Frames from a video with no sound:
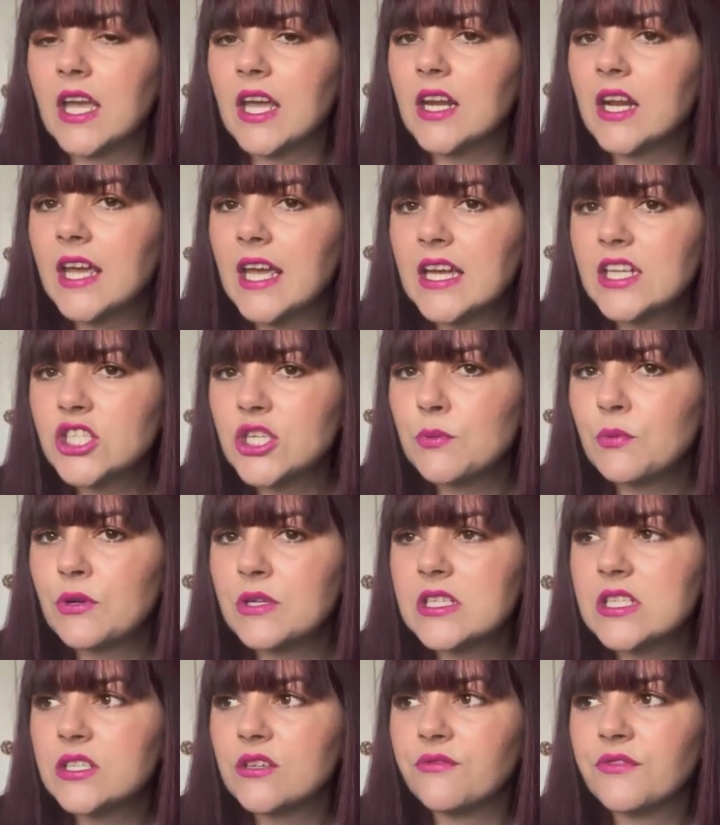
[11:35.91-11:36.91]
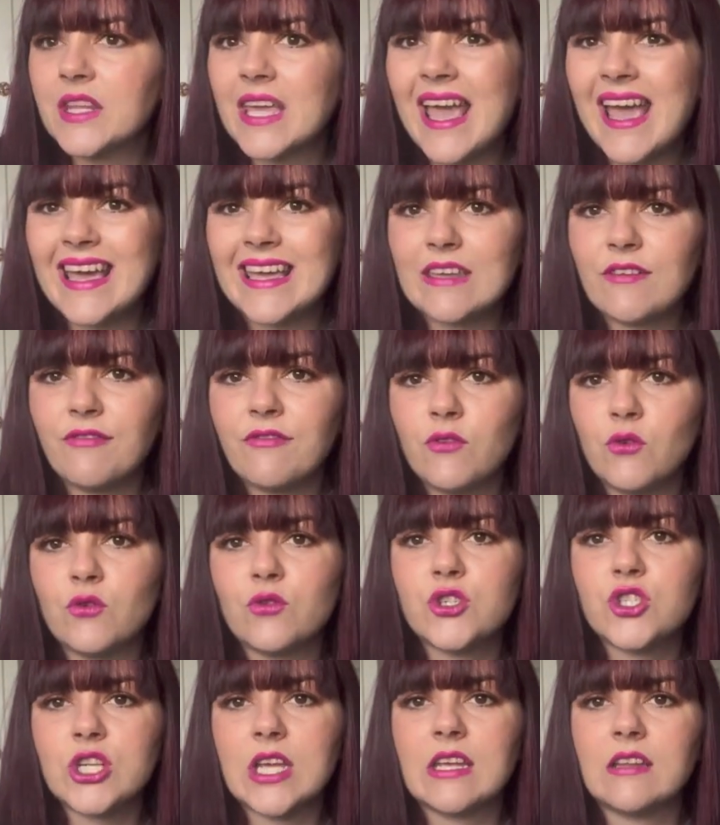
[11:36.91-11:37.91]
And I actually printed off the A4
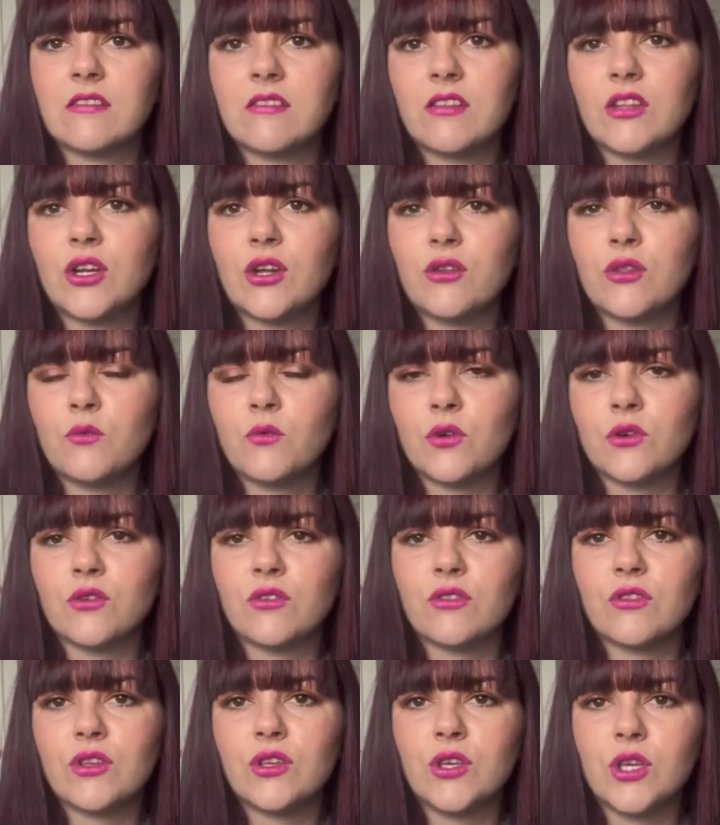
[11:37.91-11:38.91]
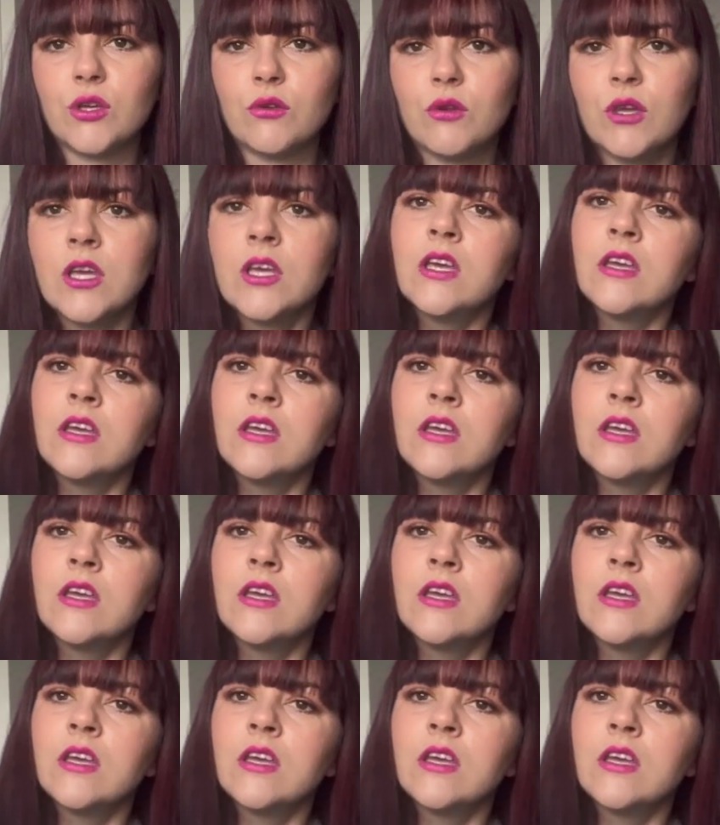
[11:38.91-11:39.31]
sheets, you know, the ones that you